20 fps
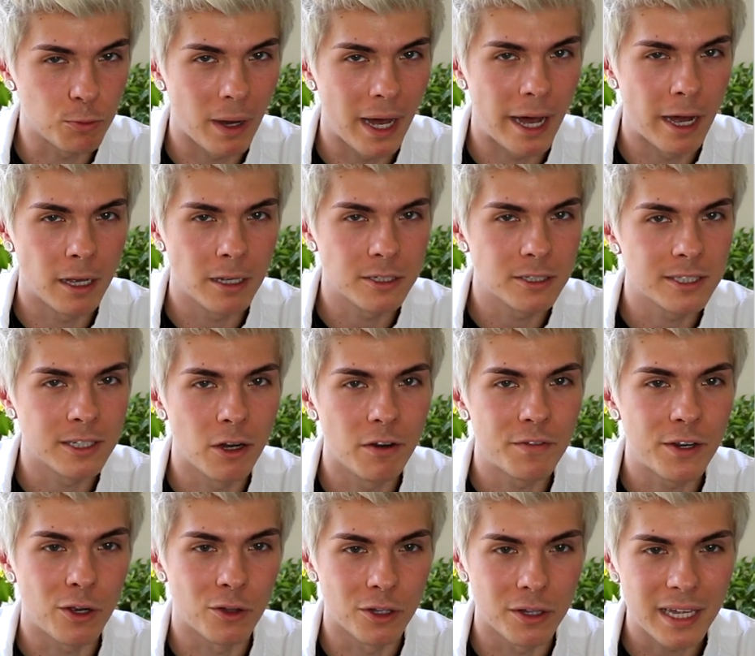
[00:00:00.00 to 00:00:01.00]
well. So if
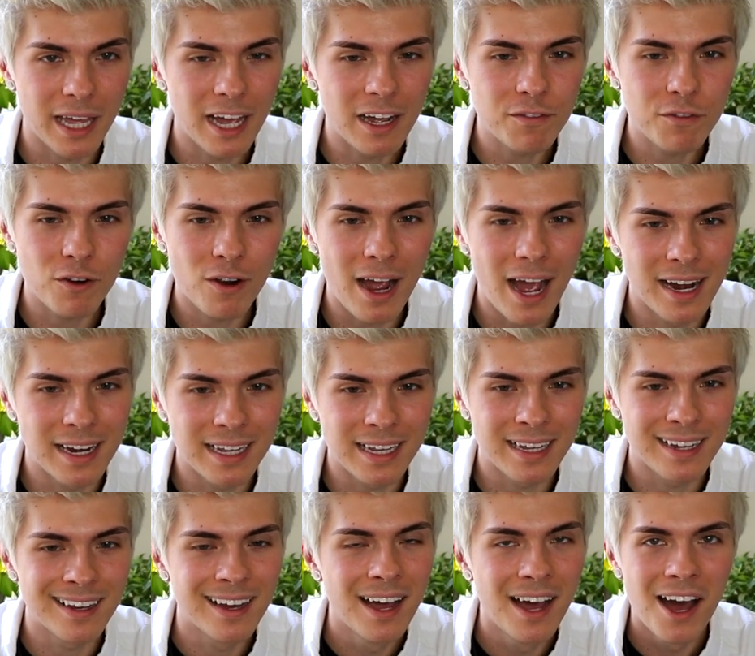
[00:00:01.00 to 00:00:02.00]
you're looking for
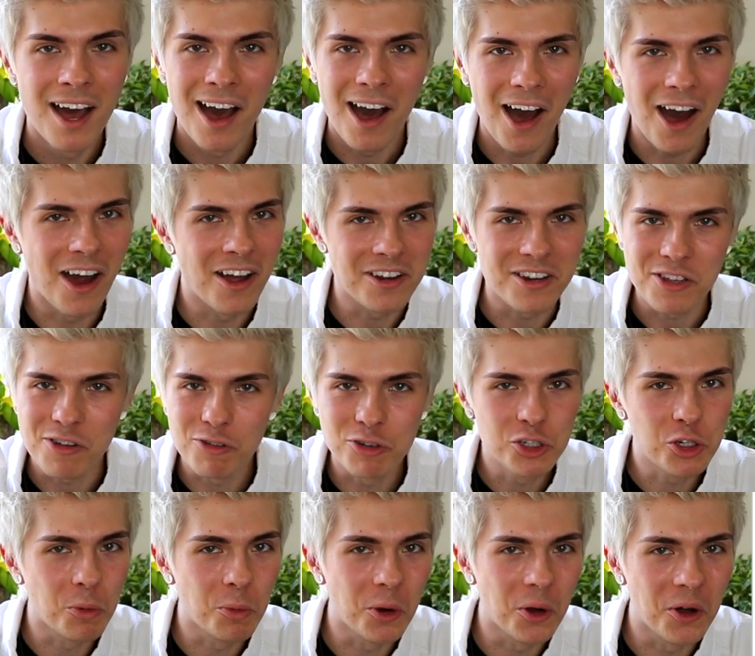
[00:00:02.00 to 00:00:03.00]
any
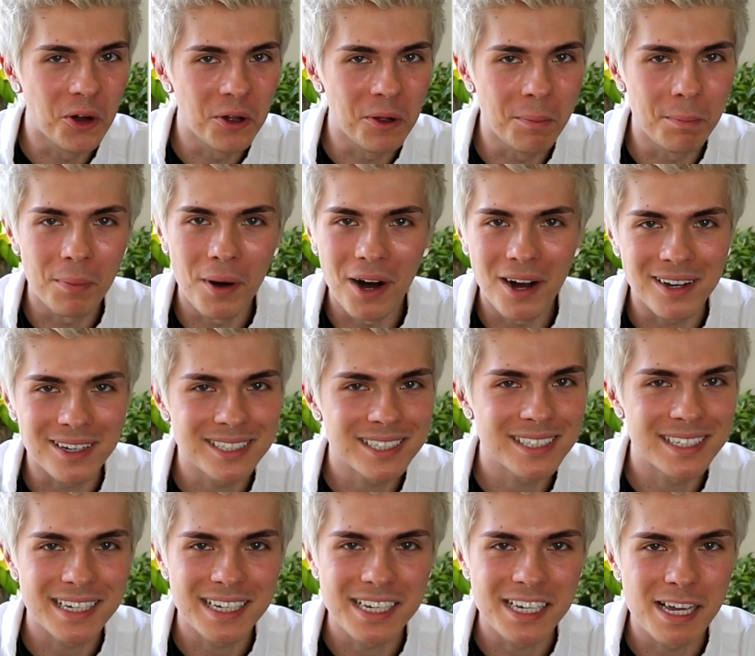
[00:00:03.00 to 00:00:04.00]
unusual bugs
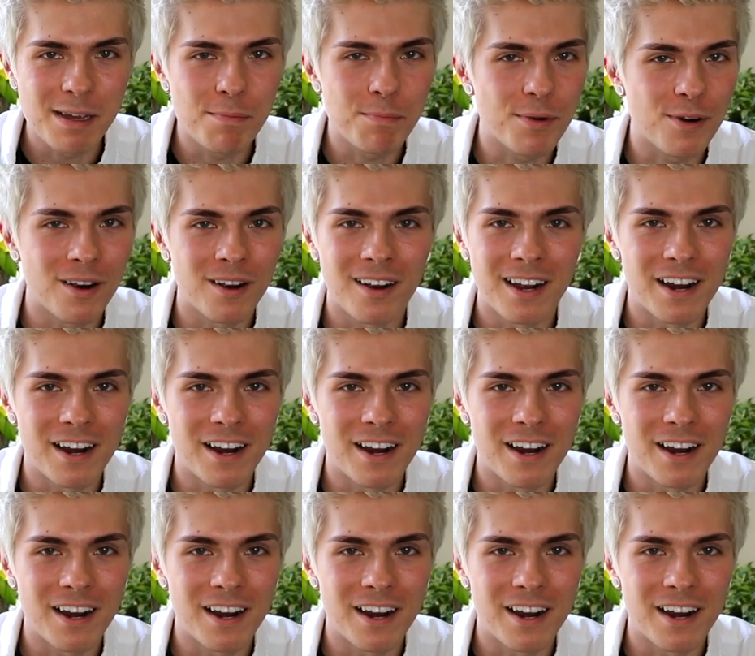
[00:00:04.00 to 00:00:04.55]
to keep or